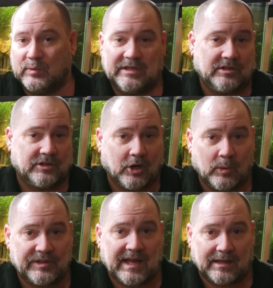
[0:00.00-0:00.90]
We can go
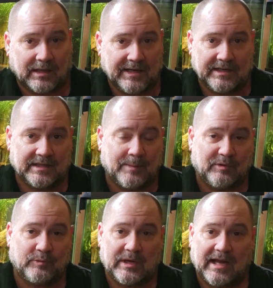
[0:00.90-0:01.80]
without lighting them
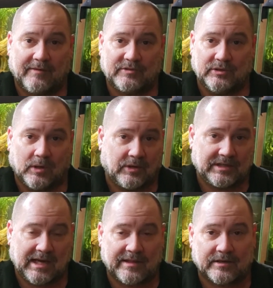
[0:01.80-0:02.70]
if we have to
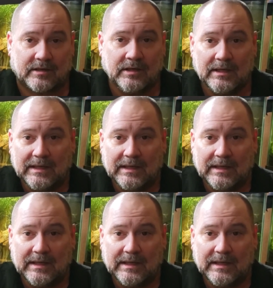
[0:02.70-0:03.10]
altogether.